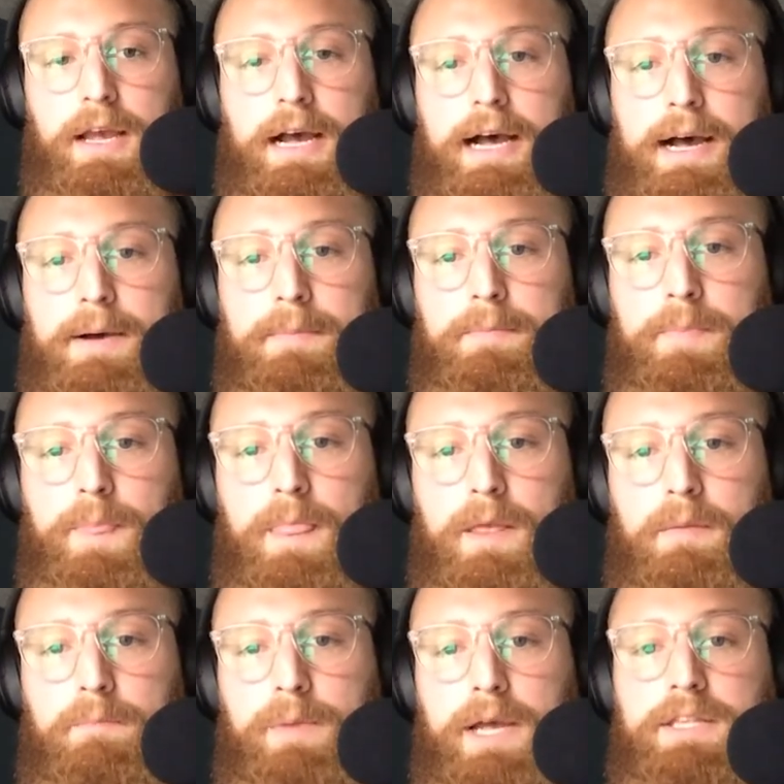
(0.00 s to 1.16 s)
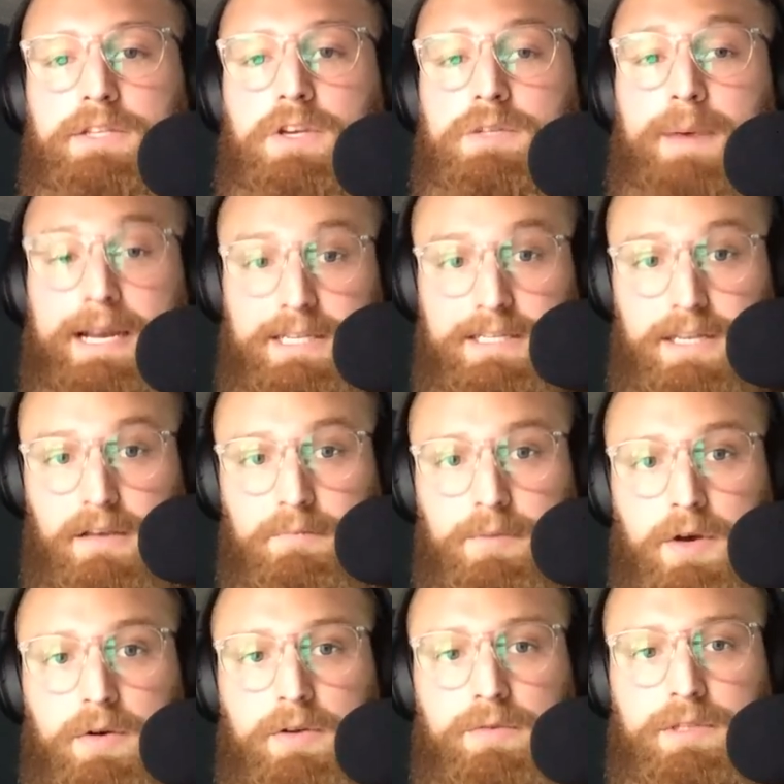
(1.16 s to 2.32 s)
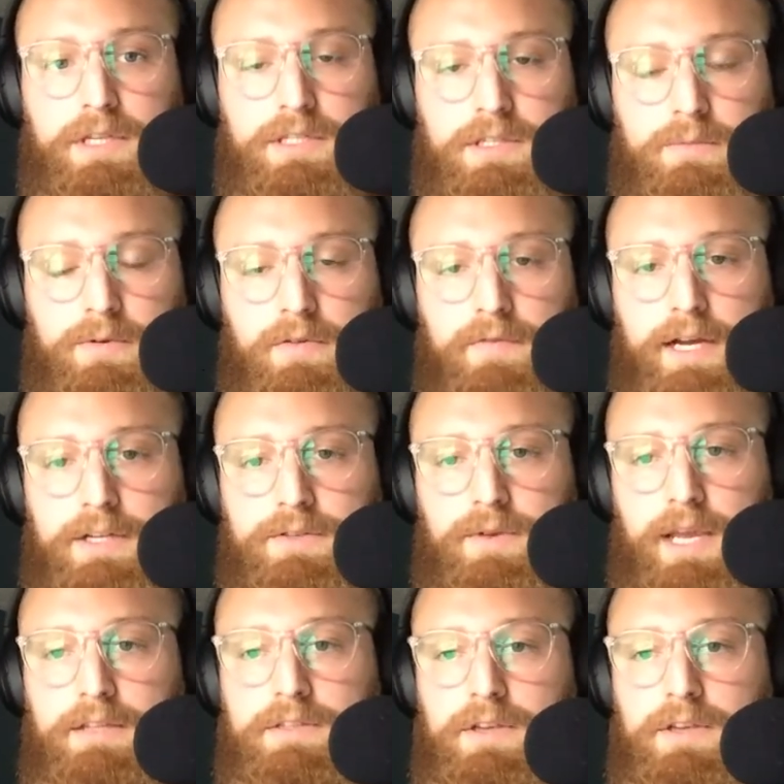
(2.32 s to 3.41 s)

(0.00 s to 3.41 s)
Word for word: But this goes back to tempo and resistance profiles, right?